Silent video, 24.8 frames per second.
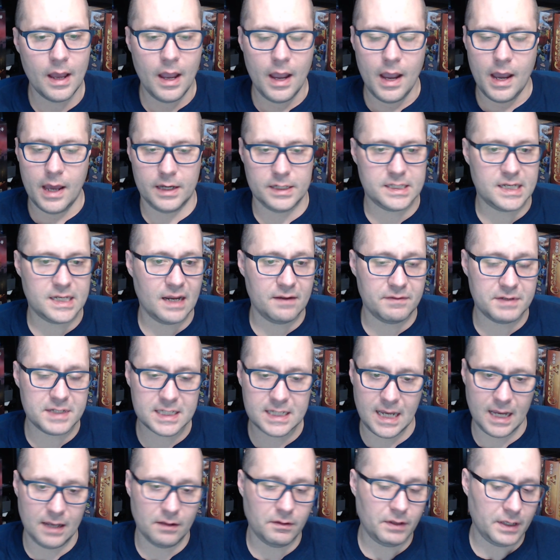And instead of
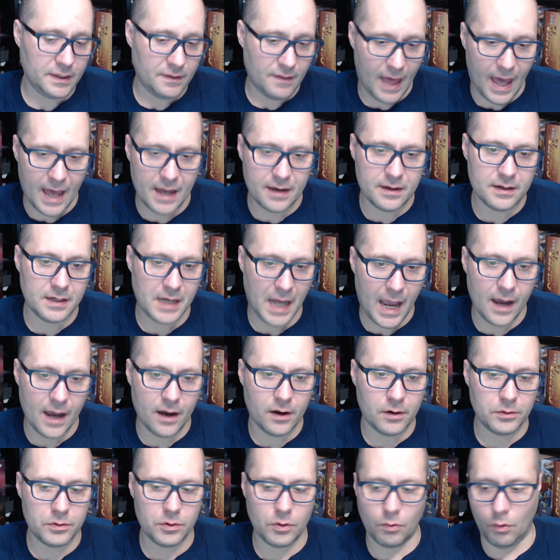scaling that
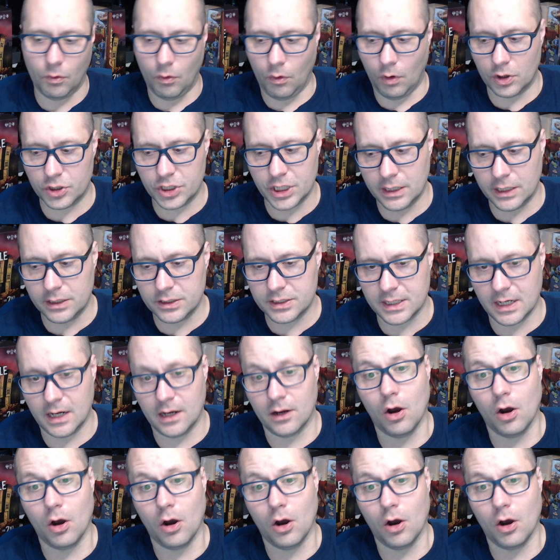down or saying,